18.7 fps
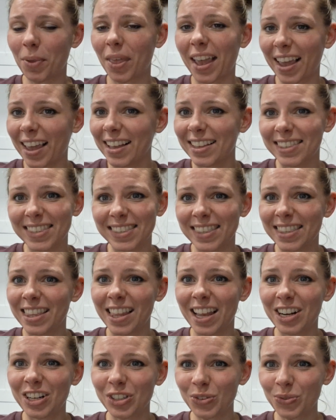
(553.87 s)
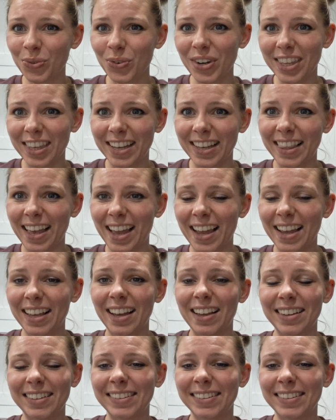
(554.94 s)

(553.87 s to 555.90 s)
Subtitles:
Like, there's really, like,